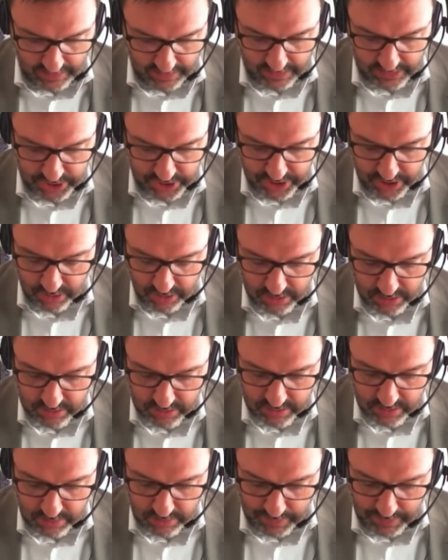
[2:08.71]
and she
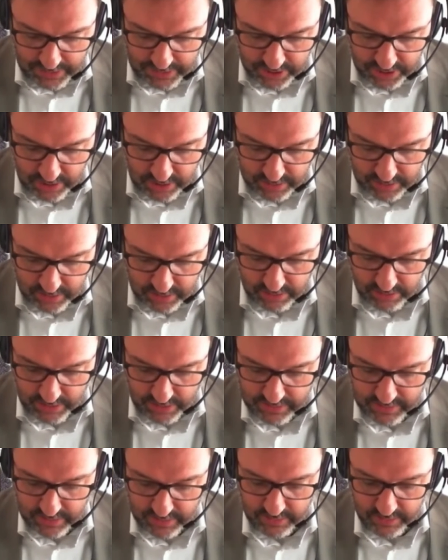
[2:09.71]
holds 2 bachelor
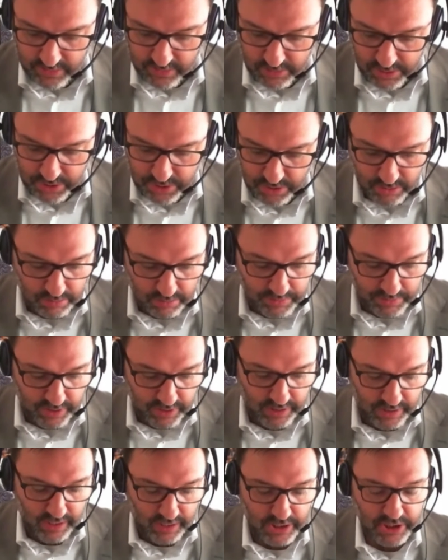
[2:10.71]
degrees in social
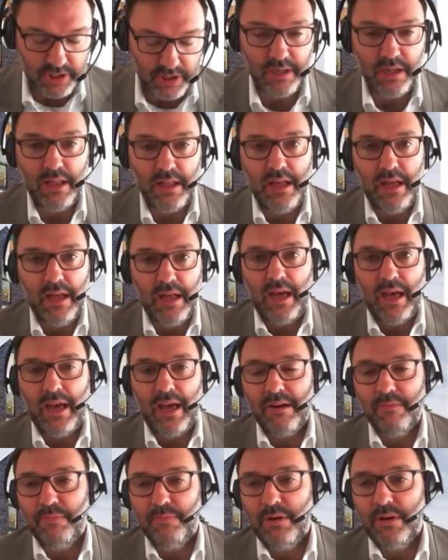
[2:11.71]
communication
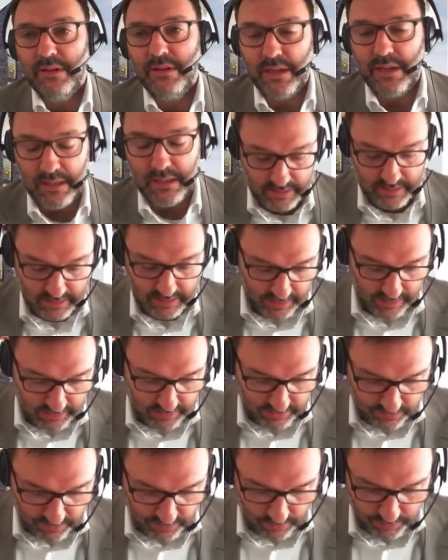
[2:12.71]
and political
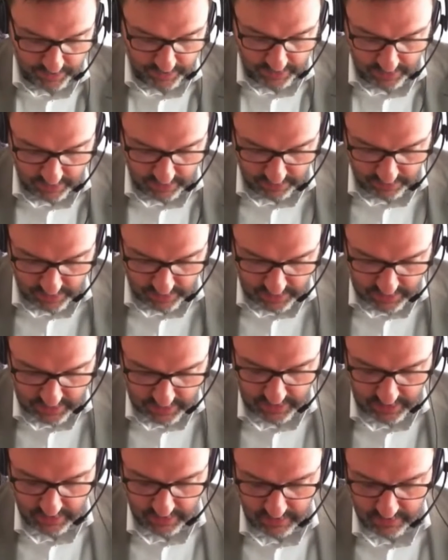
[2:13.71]
science from the
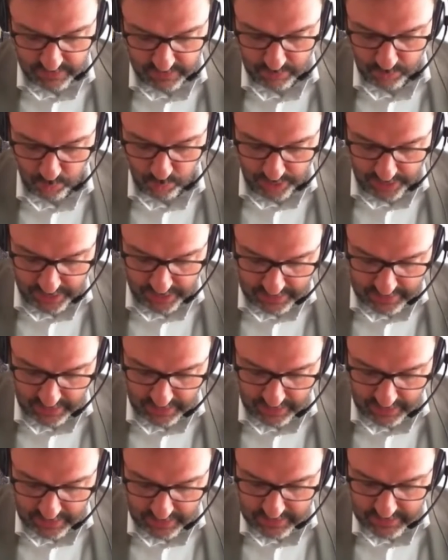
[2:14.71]
University of Buenos
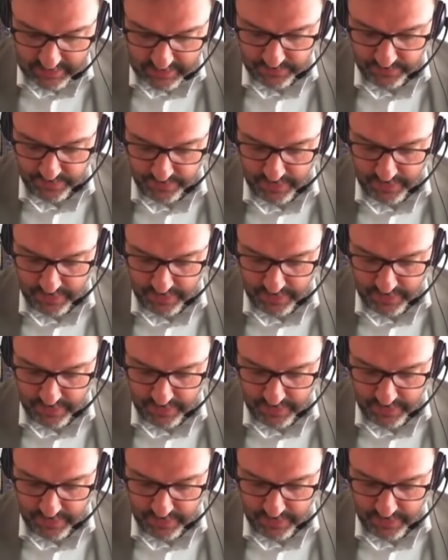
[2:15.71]
Aires,